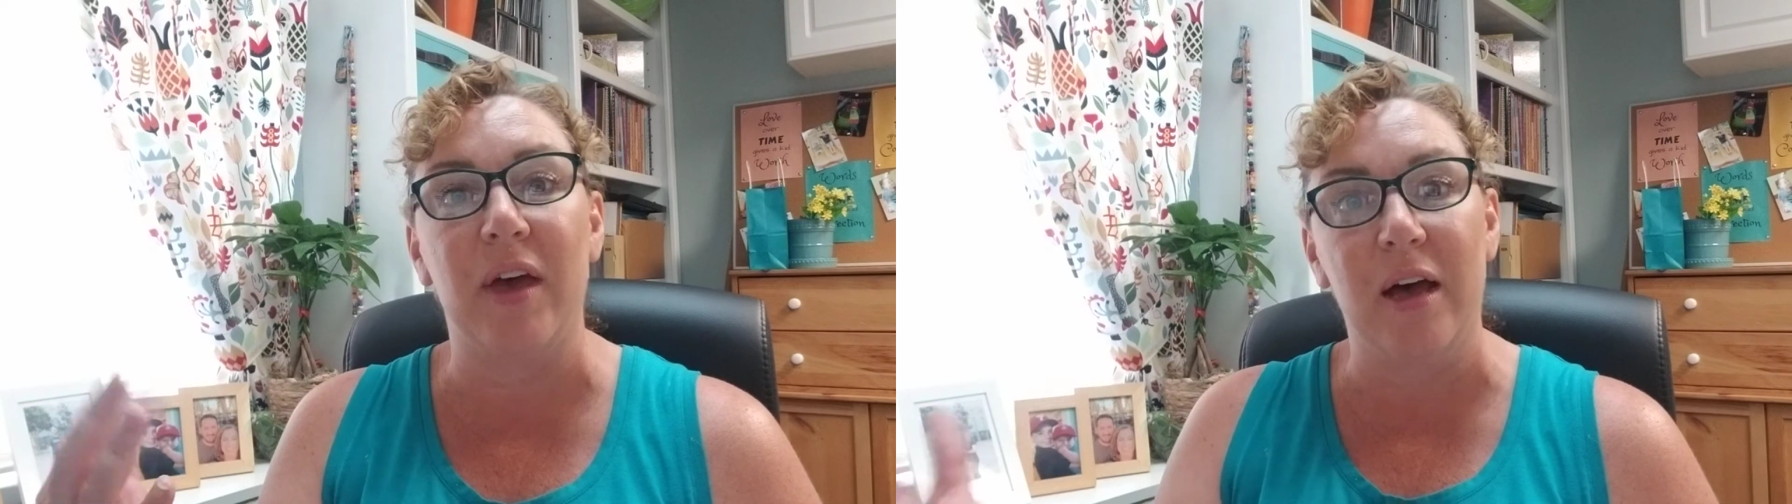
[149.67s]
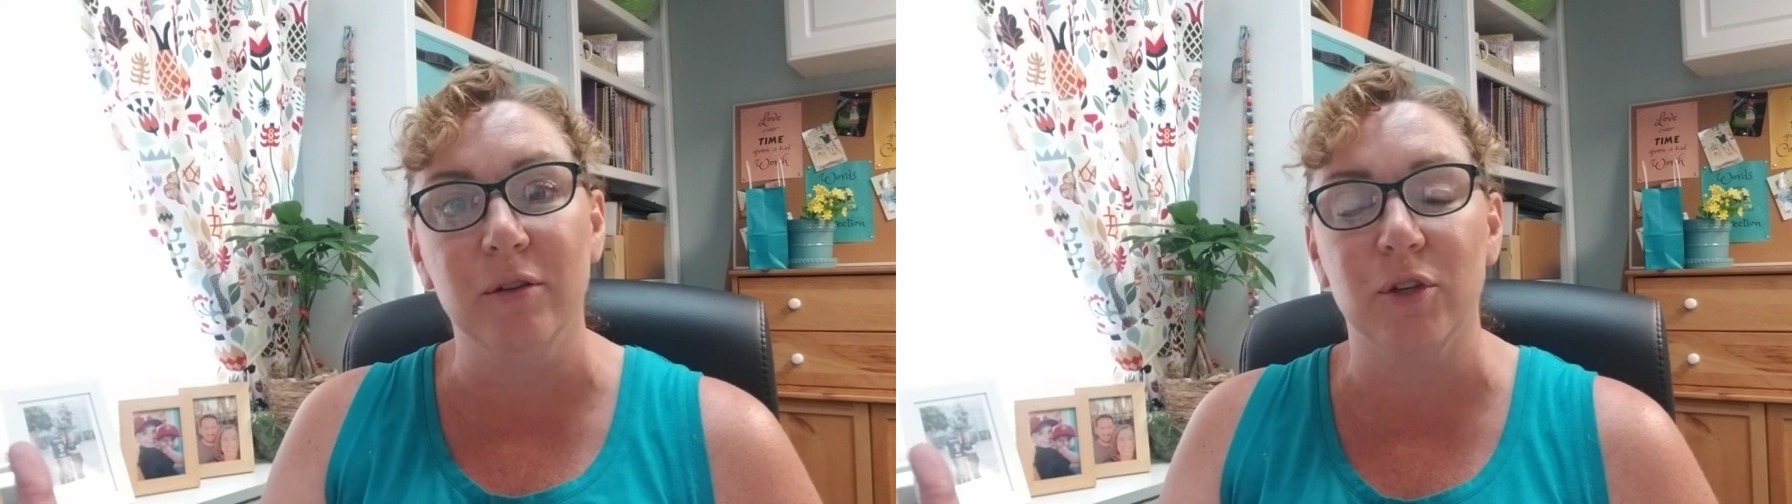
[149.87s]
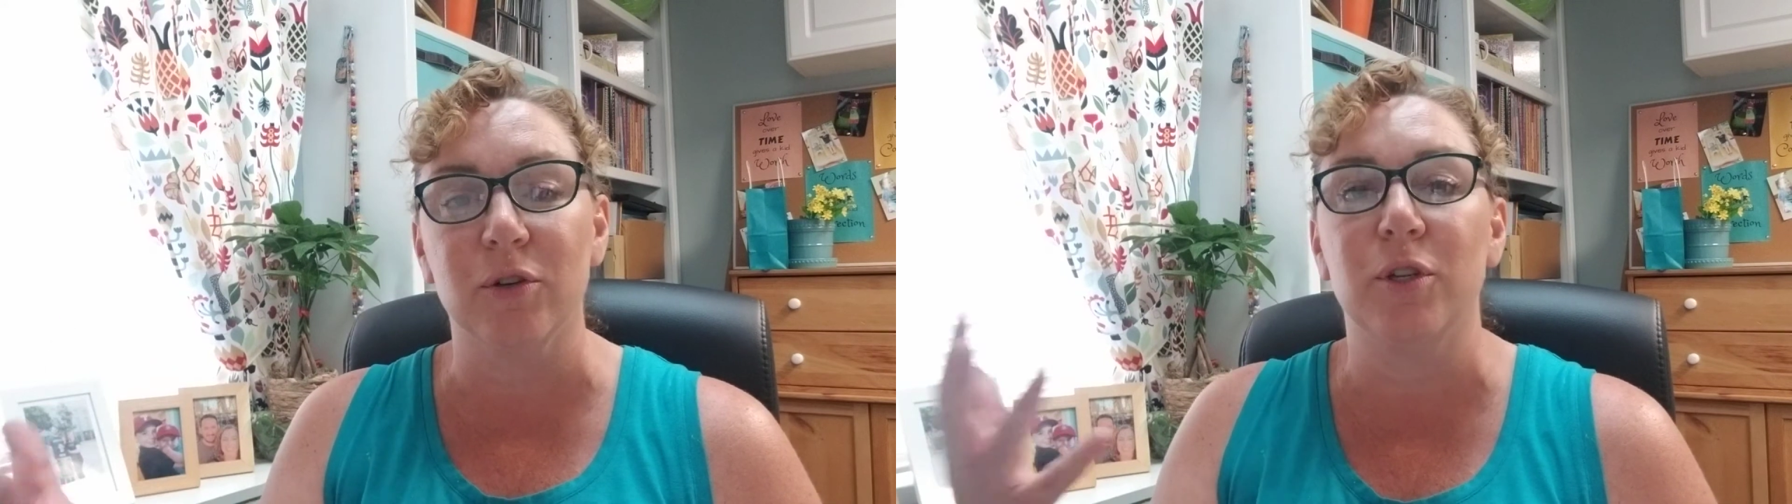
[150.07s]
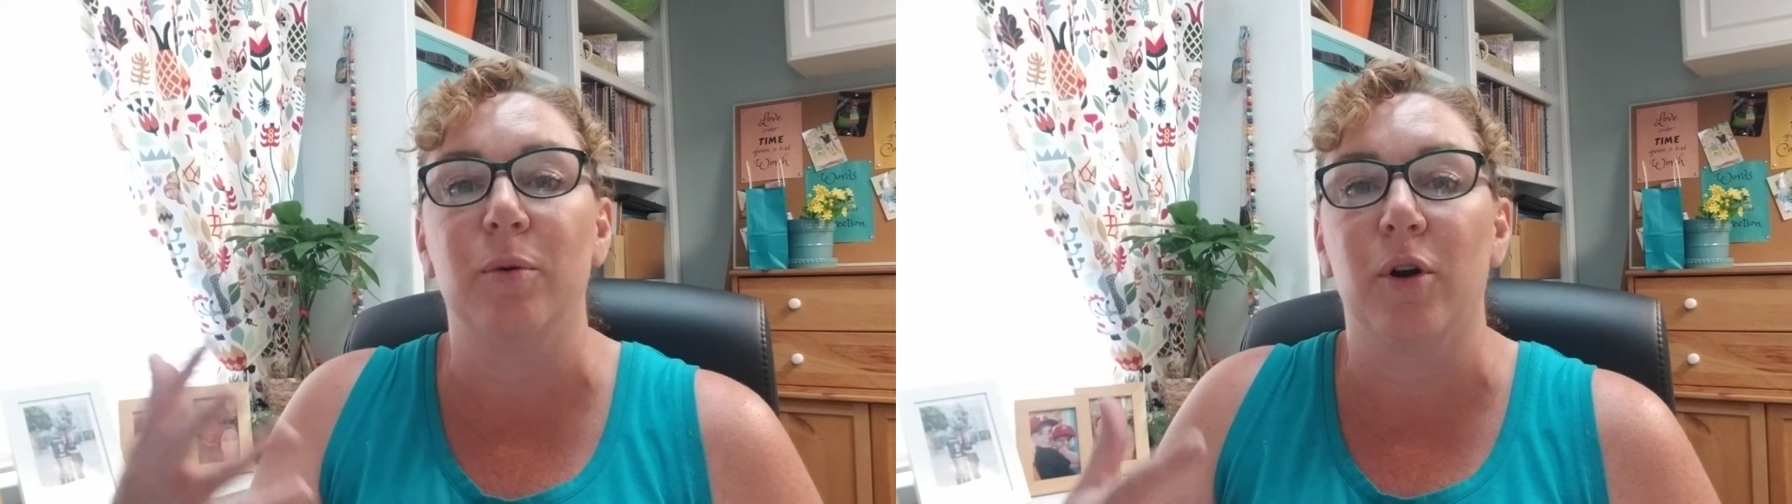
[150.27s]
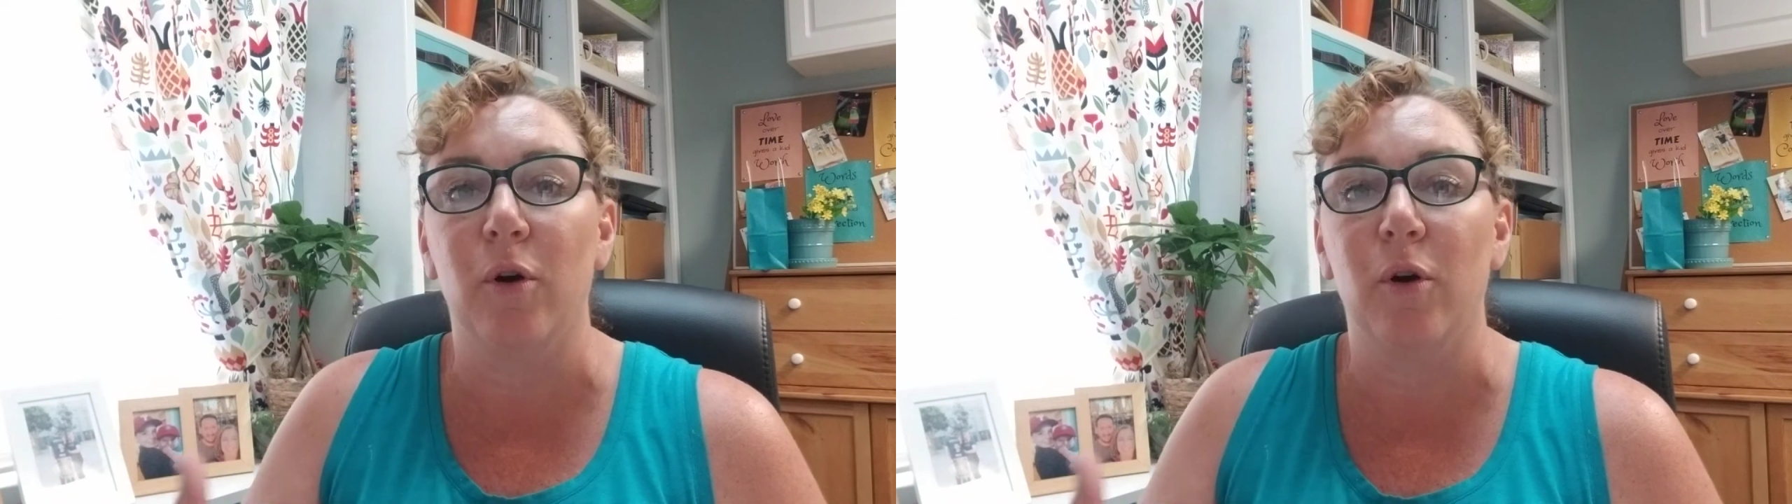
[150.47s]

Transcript: the elders who are